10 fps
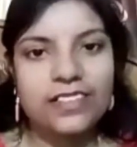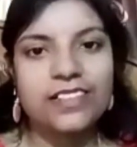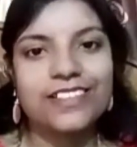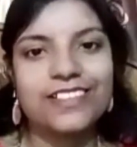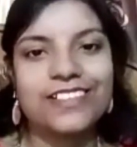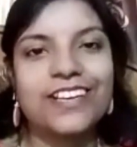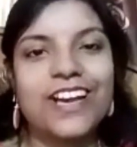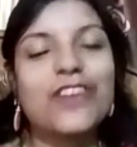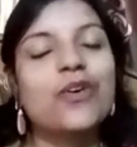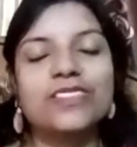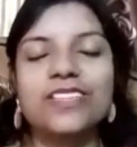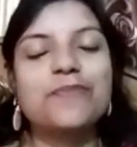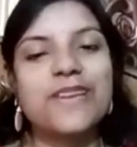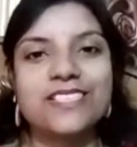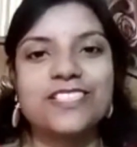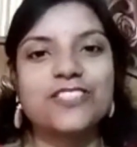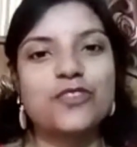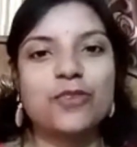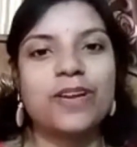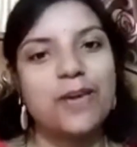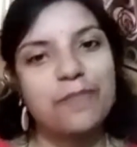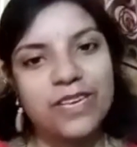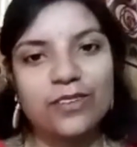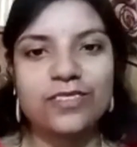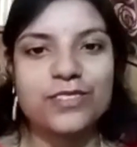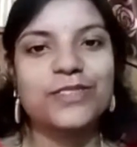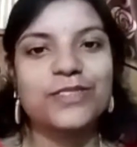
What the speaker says: That I got a message from Clapingo also.